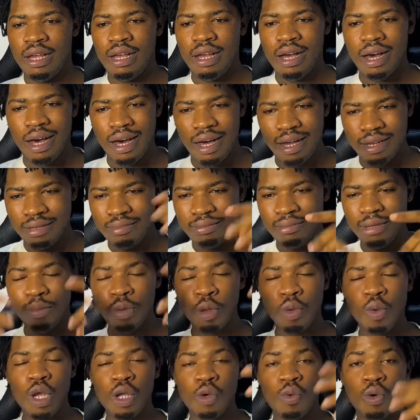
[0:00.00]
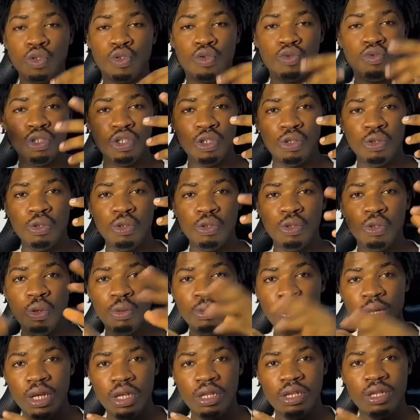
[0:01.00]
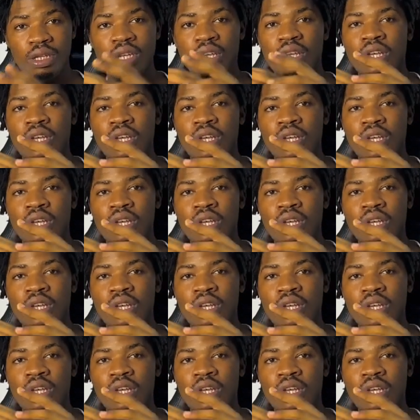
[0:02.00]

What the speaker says: and maybe when you want to renew the domain, you